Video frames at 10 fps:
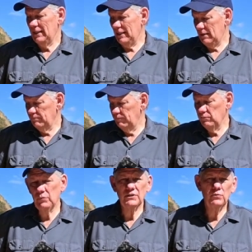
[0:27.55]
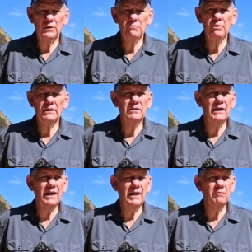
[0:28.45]
Um, but we've been
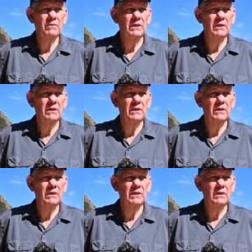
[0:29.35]
uh,